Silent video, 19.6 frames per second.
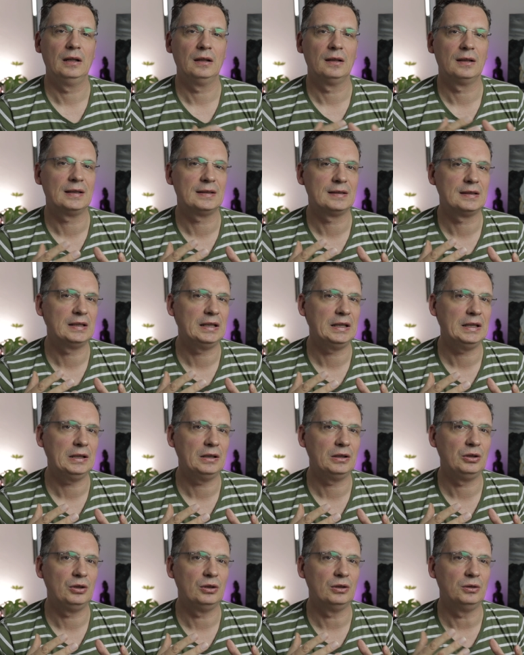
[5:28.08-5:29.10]
Let's say
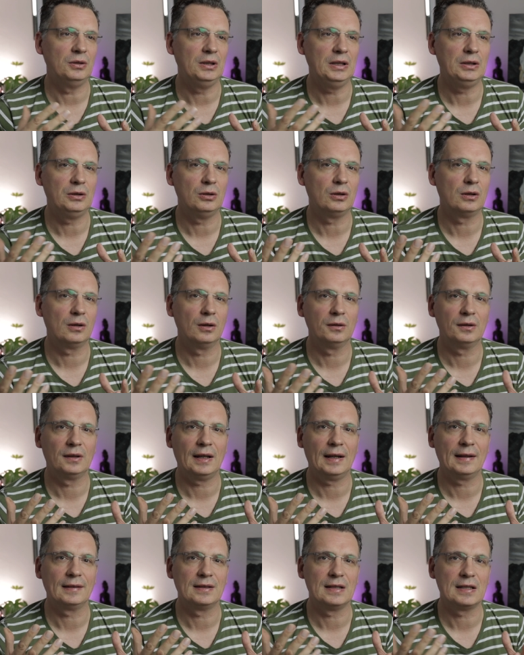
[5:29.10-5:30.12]
you need to
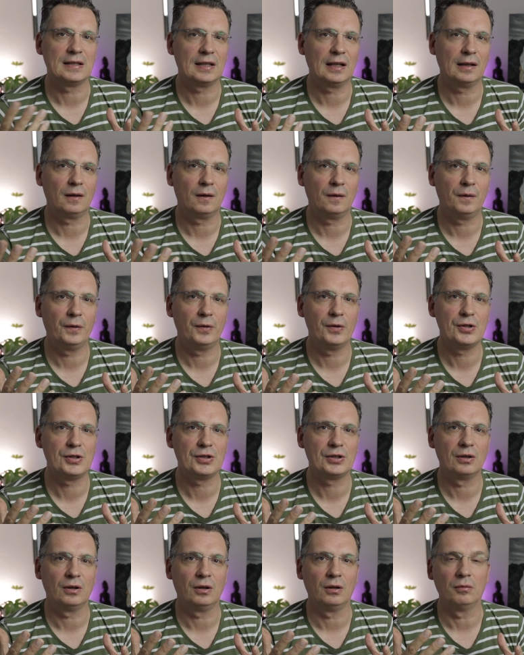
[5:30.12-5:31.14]
contact the seller
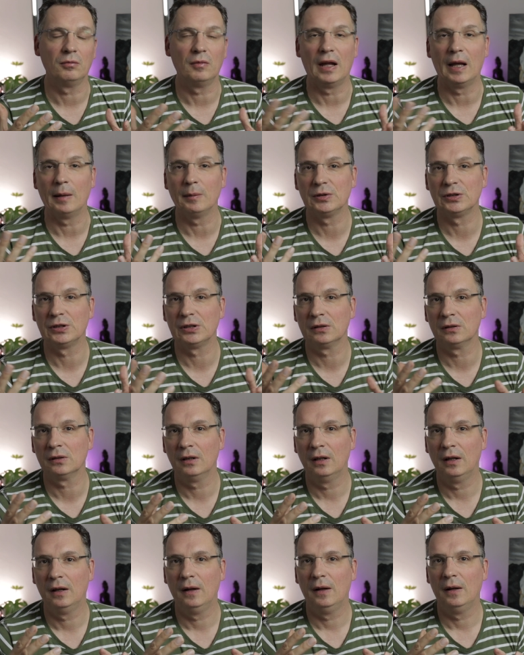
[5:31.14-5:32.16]
first on Amazon
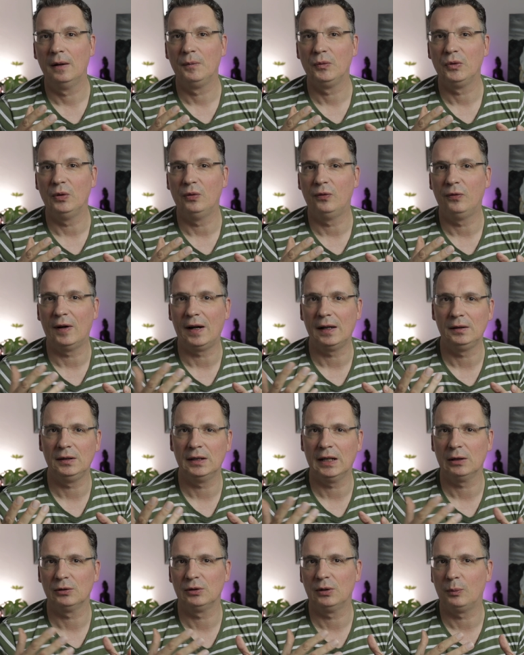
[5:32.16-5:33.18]
to find
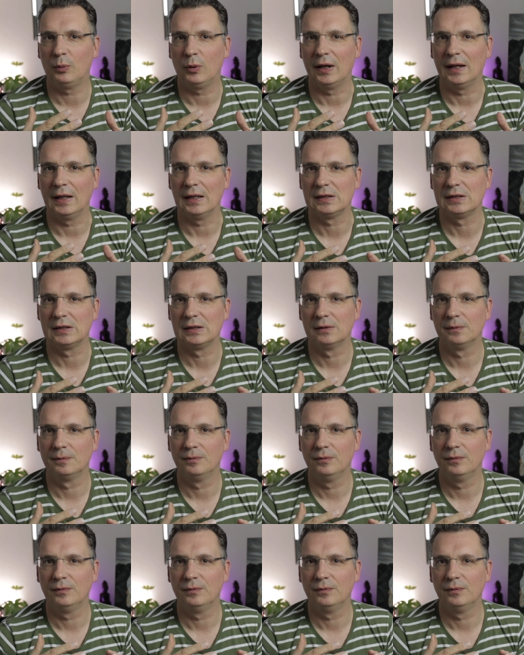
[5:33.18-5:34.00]
out the price.